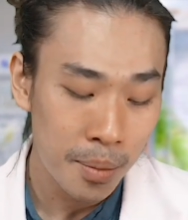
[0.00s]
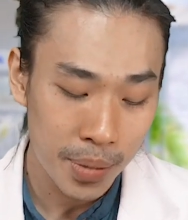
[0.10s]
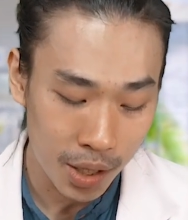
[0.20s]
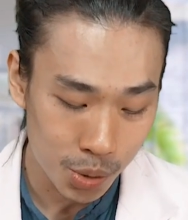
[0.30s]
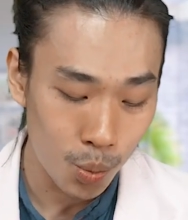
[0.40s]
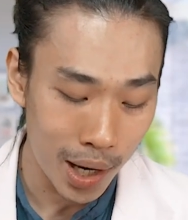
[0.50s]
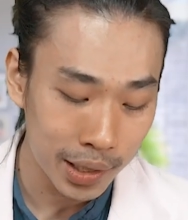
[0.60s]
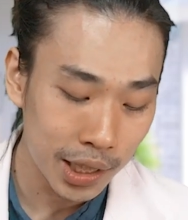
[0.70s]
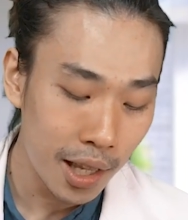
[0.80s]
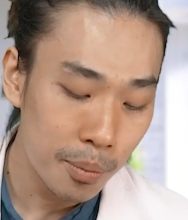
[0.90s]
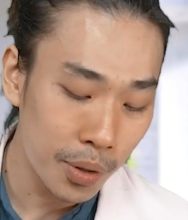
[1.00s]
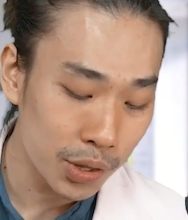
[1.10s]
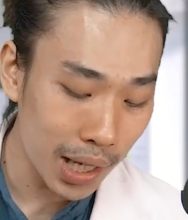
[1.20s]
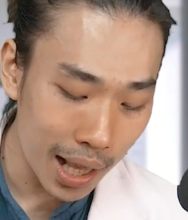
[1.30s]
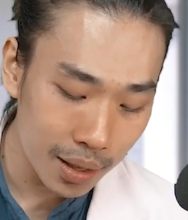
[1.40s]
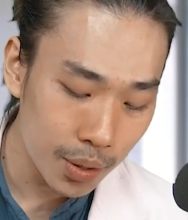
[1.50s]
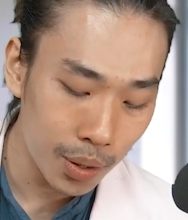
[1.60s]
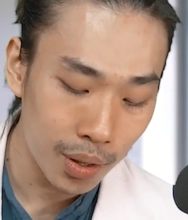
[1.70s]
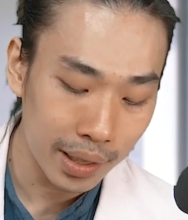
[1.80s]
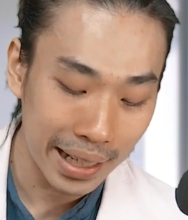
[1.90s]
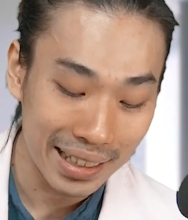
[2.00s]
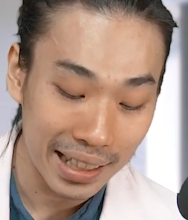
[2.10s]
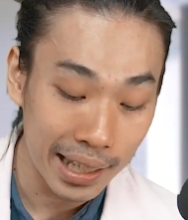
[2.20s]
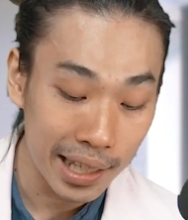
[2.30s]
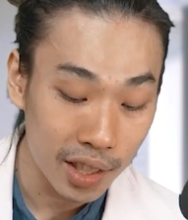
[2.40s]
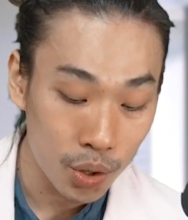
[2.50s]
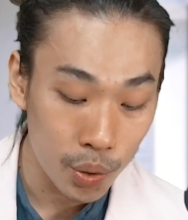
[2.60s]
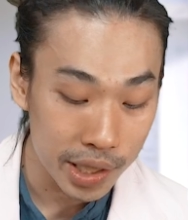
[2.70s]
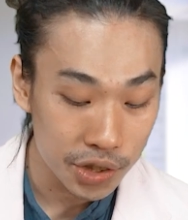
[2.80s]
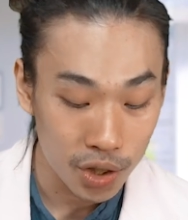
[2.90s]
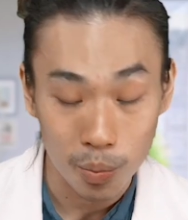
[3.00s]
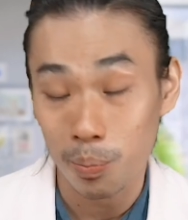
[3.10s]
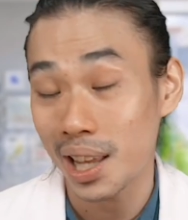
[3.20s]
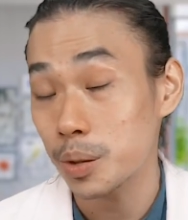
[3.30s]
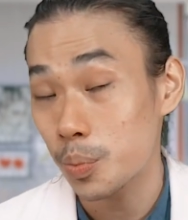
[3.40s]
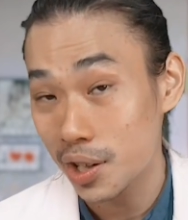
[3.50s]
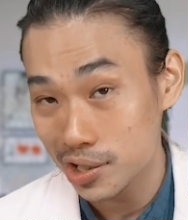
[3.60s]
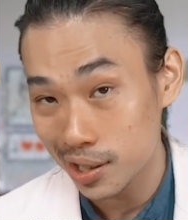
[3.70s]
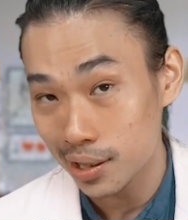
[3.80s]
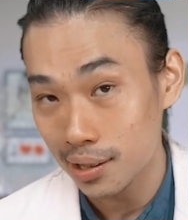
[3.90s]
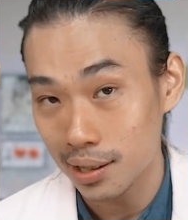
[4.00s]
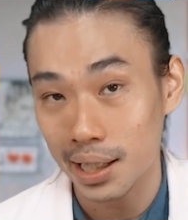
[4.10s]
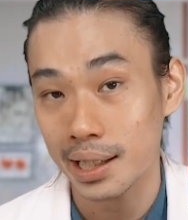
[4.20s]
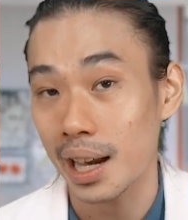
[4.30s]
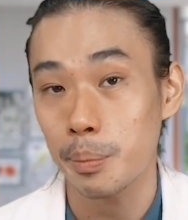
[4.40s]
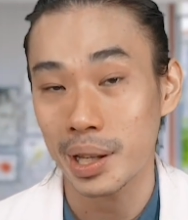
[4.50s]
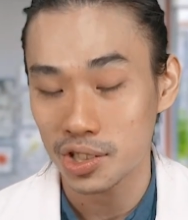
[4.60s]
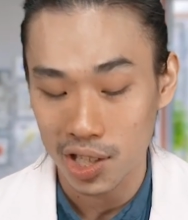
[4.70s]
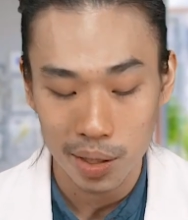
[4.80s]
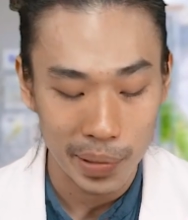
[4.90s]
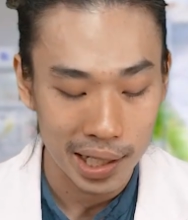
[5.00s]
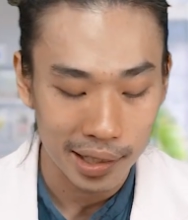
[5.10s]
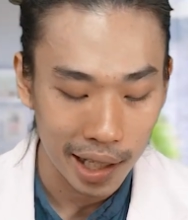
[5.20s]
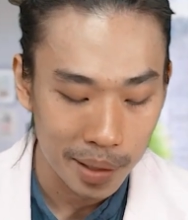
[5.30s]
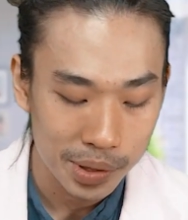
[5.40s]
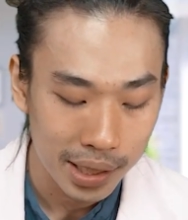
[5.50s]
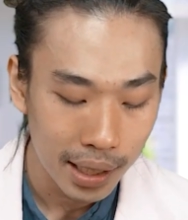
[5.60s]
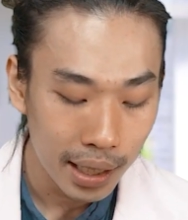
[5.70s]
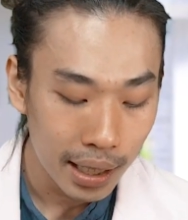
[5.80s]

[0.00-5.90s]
Because what? Because alcohol can increase your blood pressure, like I mentioned it many times.